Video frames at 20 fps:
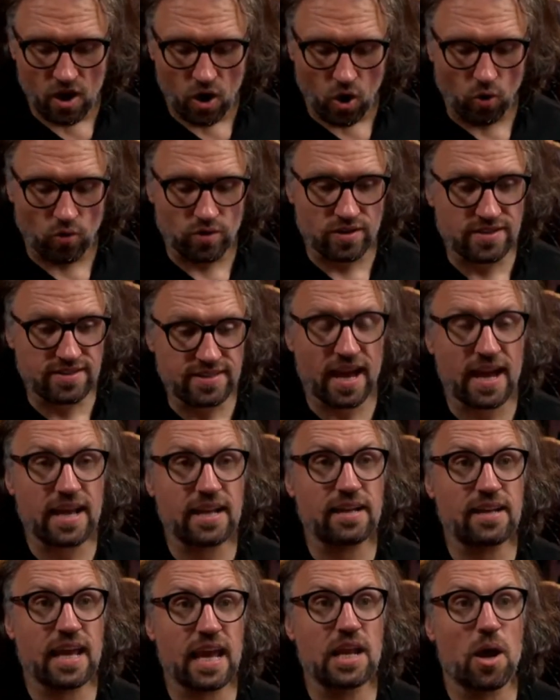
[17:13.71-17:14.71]
on
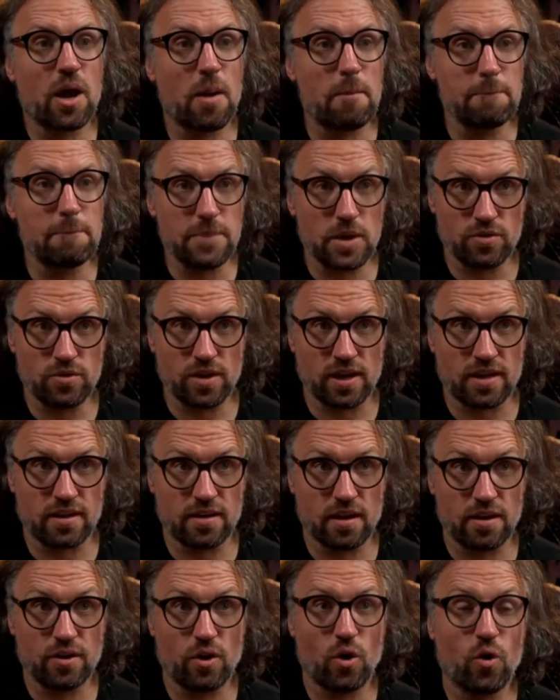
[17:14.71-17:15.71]
dialing in on muting
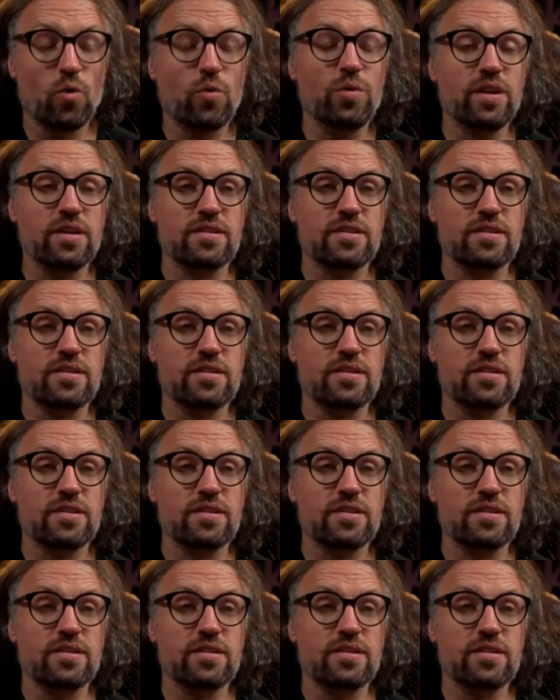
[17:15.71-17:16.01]
and hold